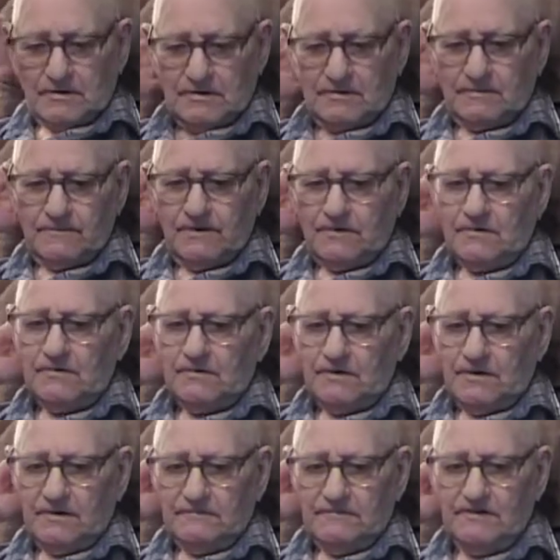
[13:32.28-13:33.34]
that's about all
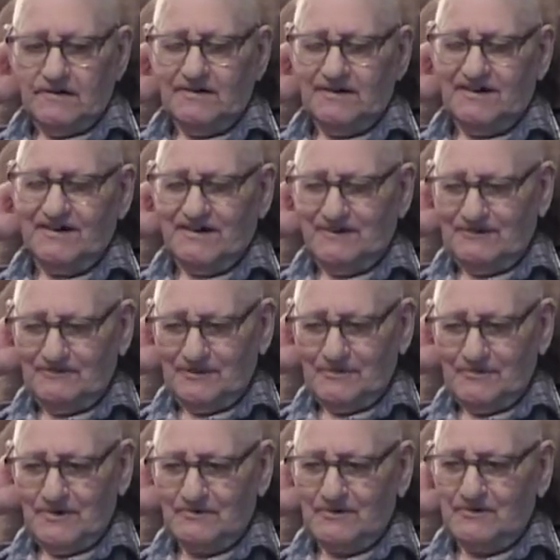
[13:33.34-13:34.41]
I
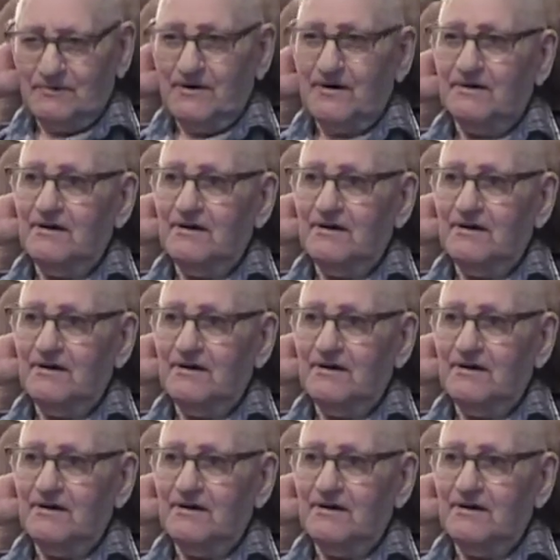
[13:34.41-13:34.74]
remember.